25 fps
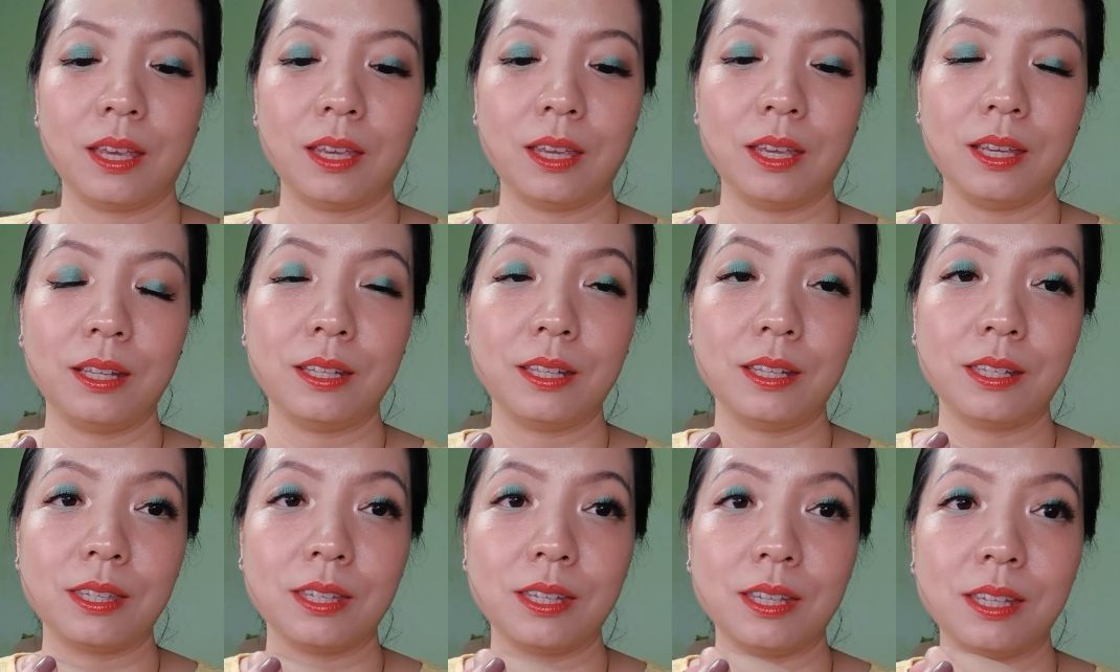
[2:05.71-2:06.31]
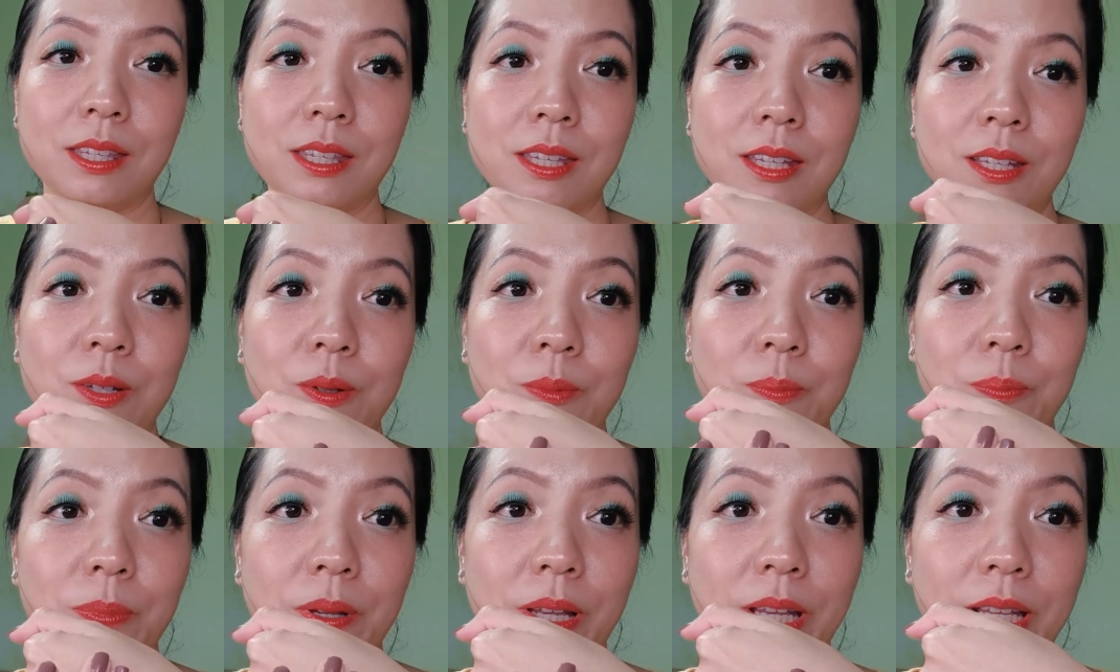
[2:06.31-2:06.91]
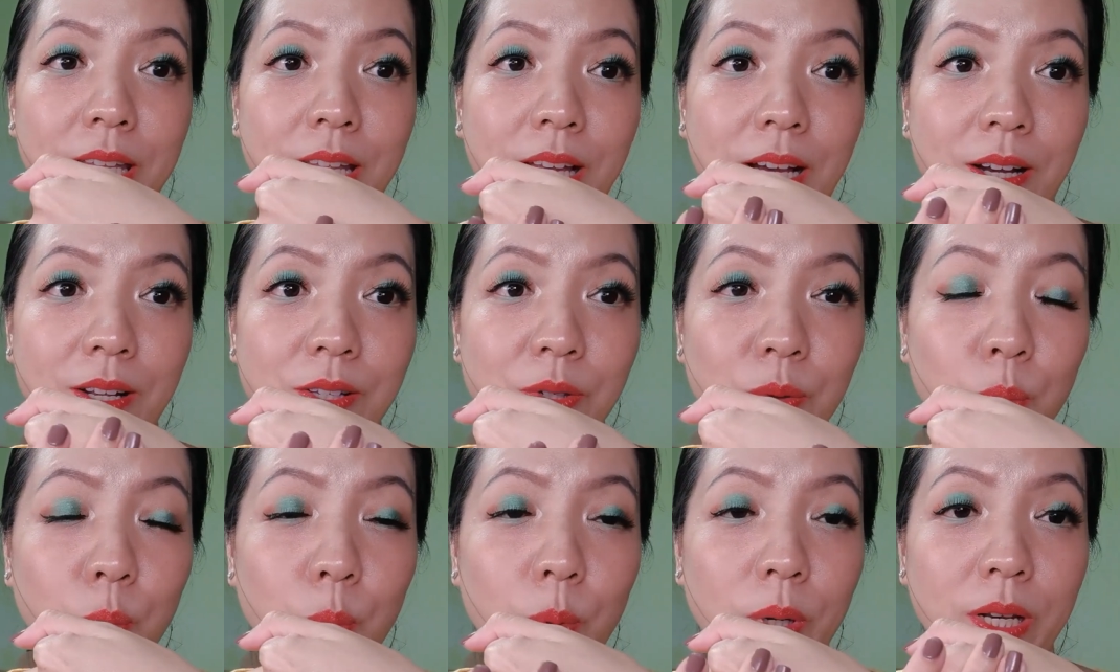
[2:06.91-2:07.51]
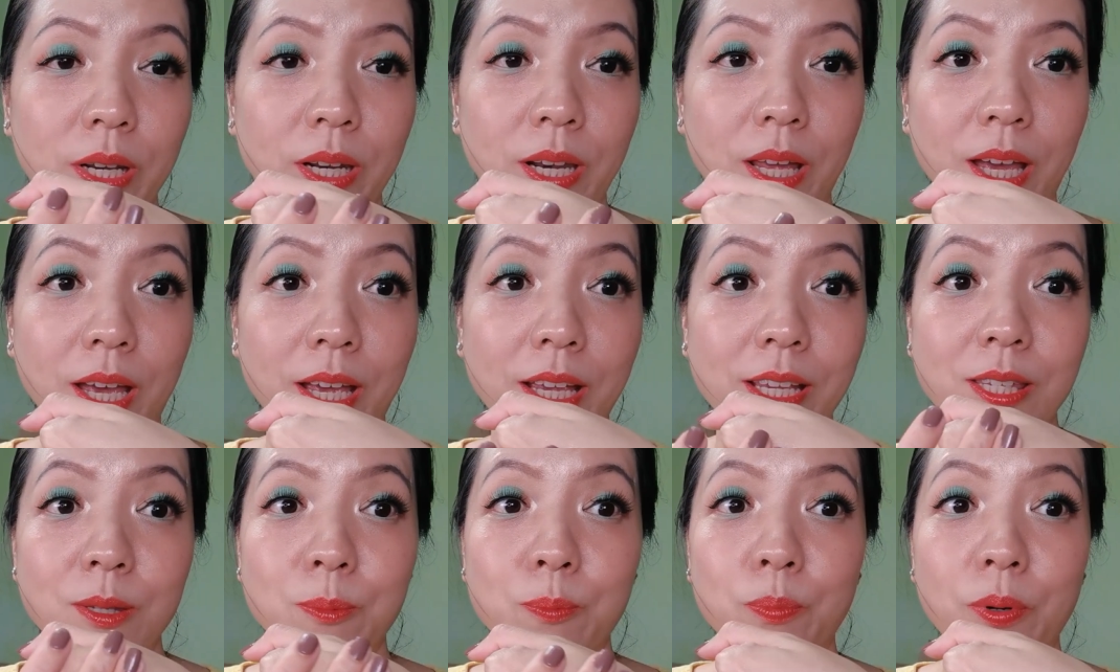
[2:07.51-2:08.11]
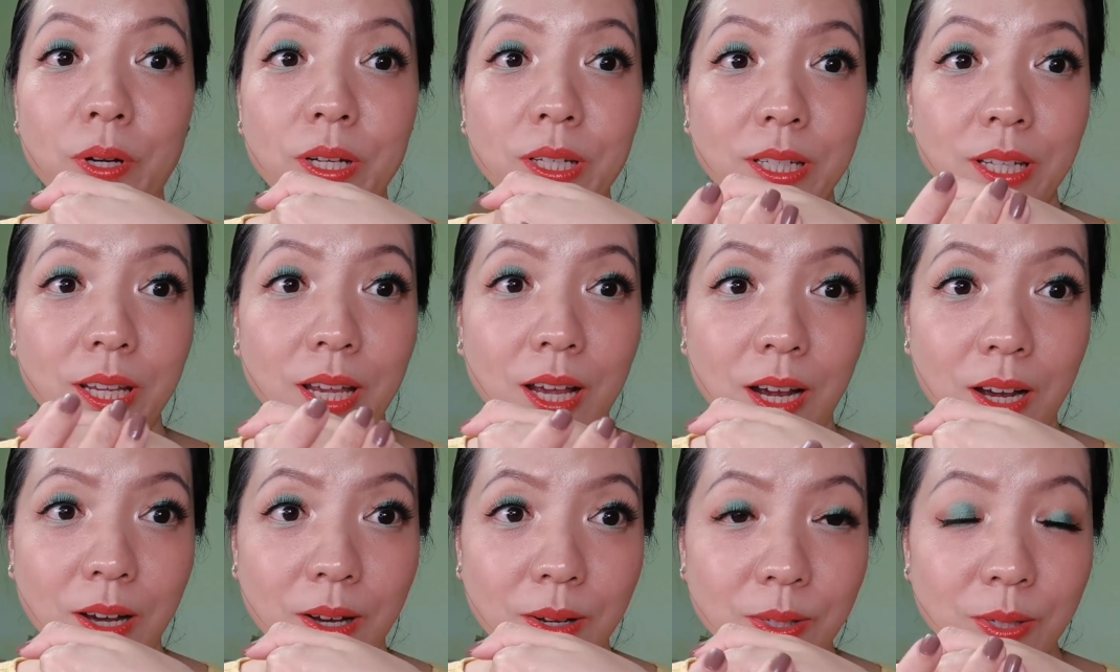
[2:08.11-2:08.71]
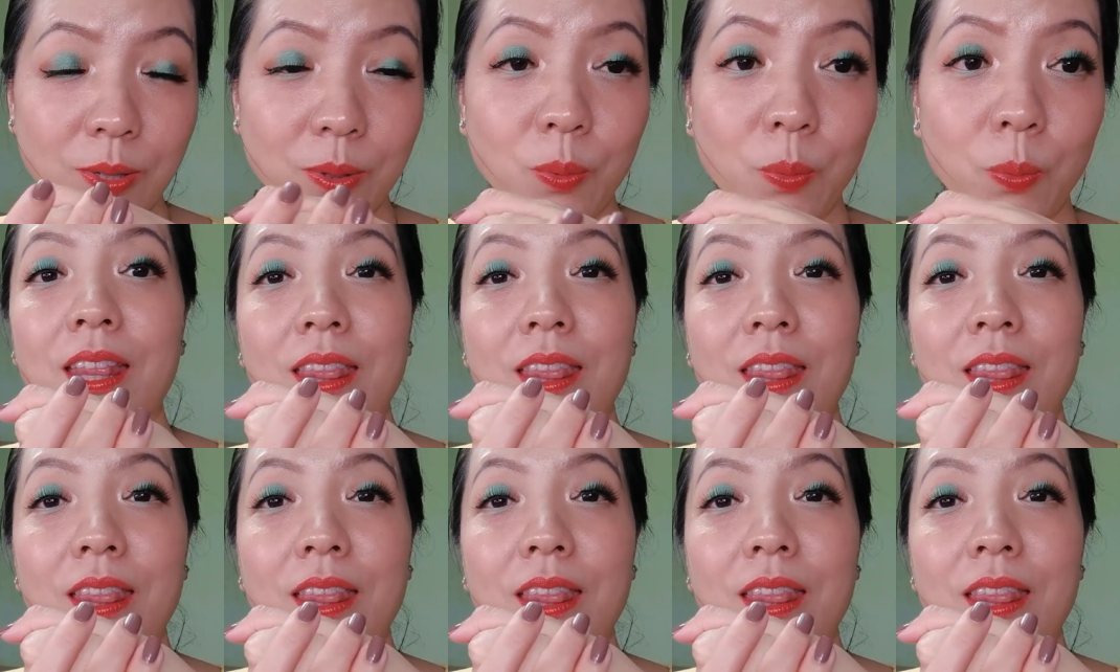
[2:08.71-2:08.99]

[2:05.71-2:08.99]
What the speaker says: It is easy to blend out. When I spread it out,